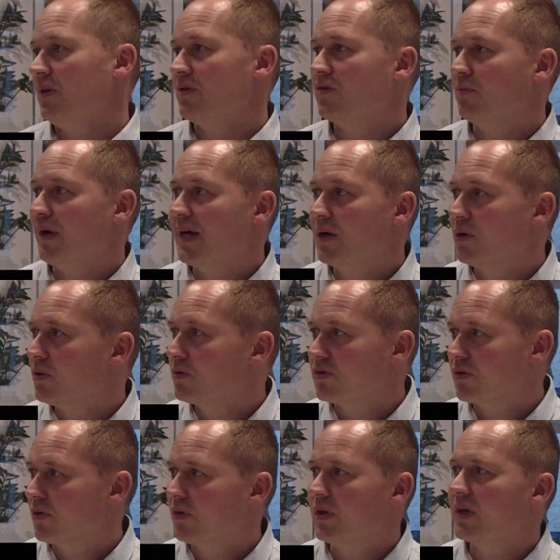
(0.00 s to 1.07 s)
tomatoes
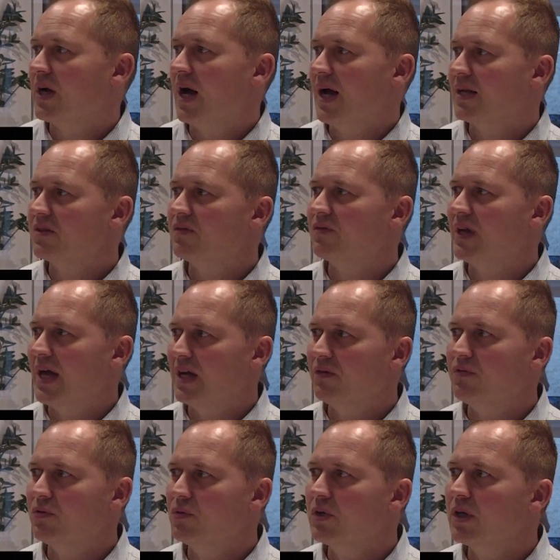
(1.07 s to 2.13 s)
or other kinds of canned
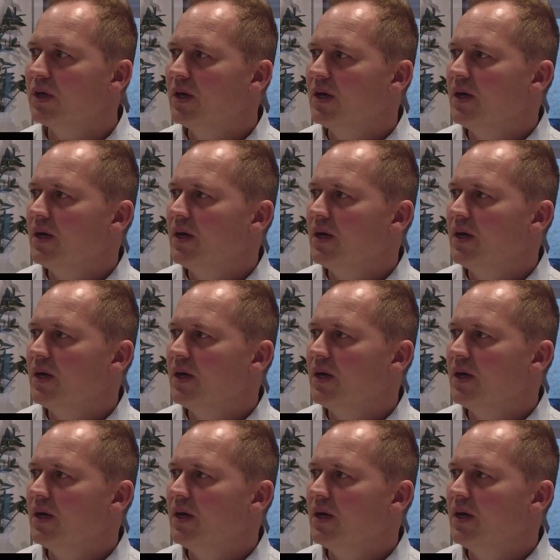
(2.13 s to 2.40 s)
food.